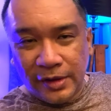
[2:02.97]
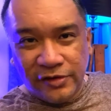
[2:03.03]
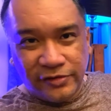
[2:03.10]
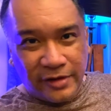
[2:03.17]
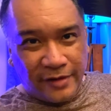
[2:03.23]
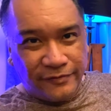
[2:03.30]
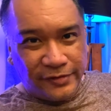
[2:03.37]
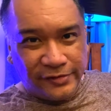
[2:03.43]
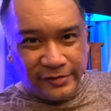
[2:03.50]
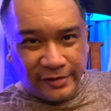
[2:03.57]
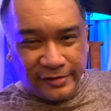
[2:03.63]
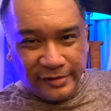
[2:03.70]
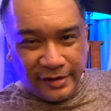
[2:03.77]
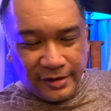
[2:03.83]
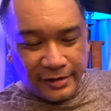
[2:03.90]
shop for
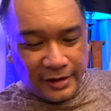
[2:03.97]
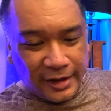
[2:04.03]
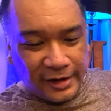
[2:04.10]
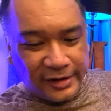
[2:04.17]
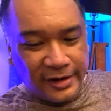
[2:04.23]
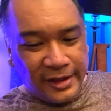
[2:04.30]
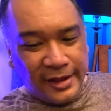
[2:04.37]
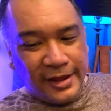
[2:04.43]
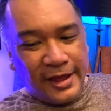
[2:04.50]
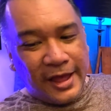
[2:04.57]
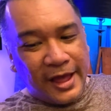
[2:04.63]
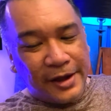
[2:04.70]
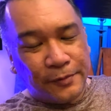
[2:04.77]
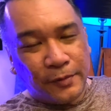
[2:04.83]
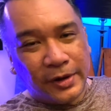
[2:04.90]
Scentsy online
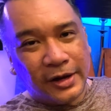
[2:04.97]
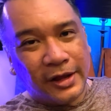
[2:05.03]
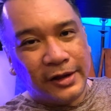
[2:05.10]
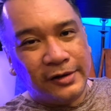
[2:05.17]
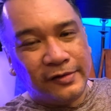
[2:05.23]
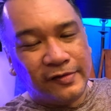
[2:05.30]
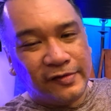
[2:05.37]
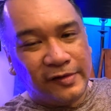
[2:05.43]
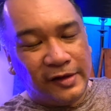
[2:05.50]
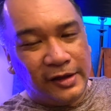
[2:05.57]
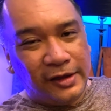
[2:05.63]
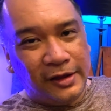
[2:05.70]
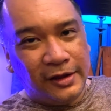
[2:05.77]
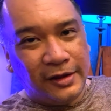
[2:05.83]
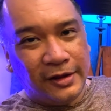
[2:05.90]
and when I'd
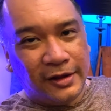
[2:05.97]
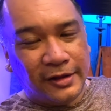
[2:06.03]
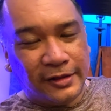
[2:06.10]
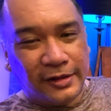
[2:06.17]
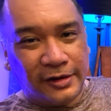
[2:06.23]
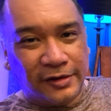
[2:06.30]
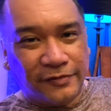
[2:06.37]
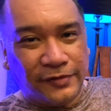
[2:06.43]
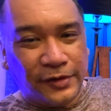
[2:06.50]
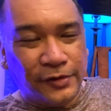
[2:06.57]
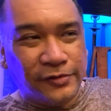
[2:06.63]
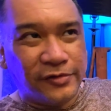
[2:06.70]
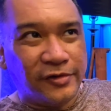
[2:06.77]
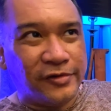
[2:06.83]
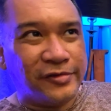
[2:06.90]
see the
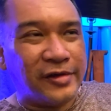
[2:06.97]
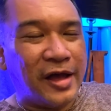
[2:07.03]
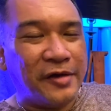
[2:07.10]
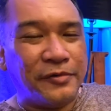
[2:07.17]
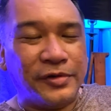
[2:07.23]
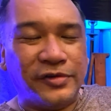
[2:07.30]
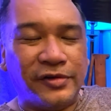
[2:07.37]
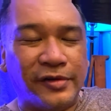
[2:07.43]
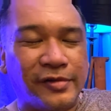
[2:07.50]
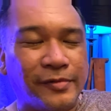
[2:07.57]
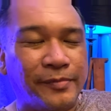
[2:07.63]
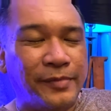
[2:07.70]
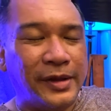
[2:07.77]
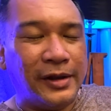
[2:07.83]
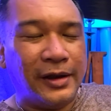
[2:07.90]
diffusers, I would
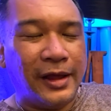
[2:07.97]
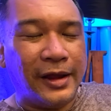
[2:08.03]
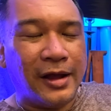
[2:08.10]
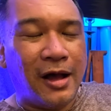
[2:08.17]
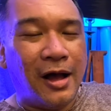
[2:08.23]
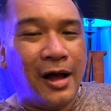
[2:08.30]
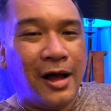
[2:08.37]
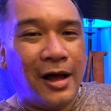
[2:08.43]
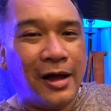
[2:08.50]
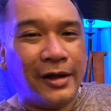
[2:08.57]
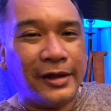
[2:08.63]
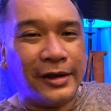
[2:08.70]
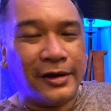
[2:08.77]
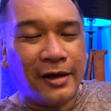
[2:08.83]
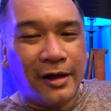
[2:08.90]
just be like, ah, oh,
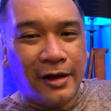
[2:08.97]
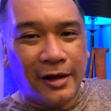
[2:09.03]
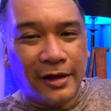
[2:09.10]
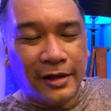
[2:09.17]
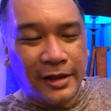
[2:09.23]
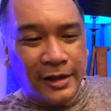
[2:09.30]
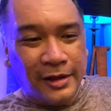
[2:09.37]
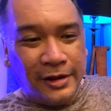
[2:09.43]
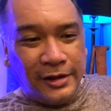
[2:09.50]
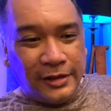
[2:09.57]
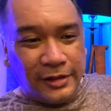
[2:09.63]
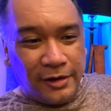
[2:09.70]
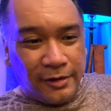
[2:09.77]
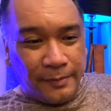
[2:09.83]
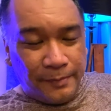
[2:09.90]
in awe.
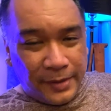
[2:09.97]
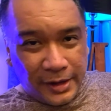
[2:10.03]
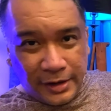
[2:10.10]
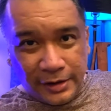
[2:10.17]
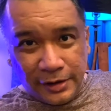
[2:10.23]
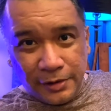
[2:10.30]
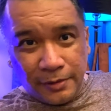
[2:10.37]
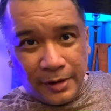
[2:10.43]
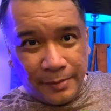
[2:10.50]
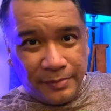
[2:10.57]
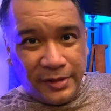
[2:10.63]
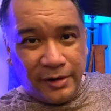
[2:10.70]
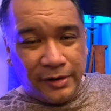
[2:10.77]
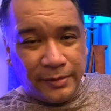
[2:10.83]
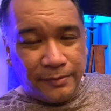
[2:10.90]
They're a bit, you know, up
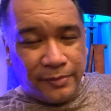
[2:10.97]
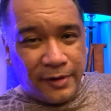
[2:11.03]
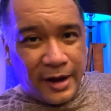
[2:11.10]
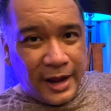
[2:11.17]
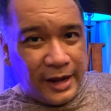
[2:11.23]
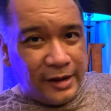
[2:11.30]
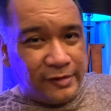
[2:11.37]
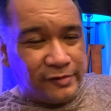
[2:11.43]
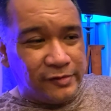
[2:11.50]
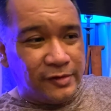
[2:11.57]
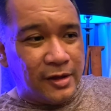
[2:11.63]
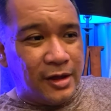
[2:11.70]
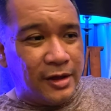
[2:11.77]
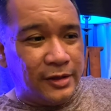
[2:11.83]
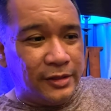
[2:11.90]
there in price.
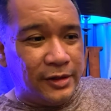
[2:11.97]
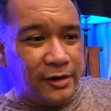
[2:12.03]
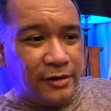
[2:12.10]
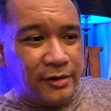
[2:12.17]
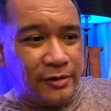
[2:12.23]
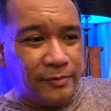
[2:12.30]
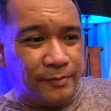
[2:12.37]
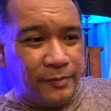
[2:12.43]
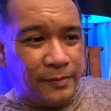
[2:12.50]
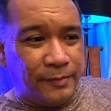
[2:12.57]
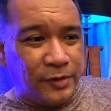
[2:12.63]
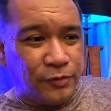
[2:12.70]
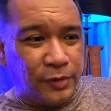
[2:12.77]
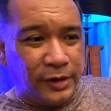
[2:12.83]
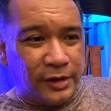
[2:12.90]
Uh, they're
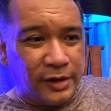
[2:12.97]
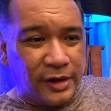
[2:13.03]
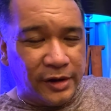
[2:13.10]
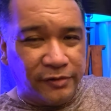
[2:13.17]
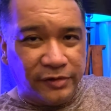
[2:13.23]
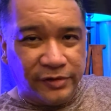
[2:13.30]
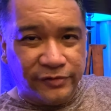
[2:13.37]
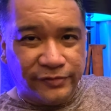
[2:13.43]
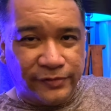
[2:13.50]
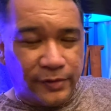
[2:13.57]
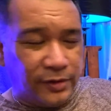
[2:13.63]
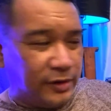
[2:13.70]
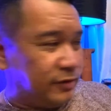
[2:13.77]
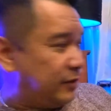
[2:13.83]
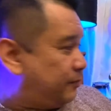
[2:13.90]
between
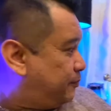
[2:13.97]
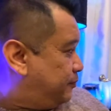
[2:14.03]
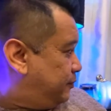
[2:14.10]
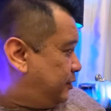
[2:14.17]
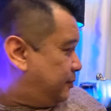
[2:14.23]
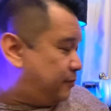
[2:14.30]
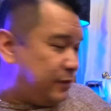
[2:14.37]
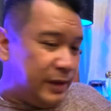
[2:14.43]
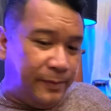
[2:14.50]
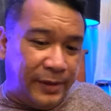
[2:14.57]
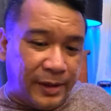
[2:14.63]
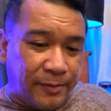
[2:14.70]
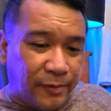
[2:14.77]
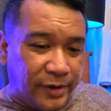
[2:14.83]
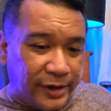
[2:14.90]
140, the, the
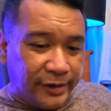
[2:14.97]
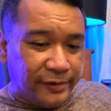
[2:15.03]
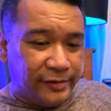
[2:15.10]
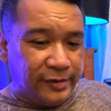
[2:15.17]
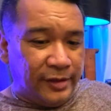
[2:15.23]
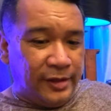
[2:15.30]
premium ones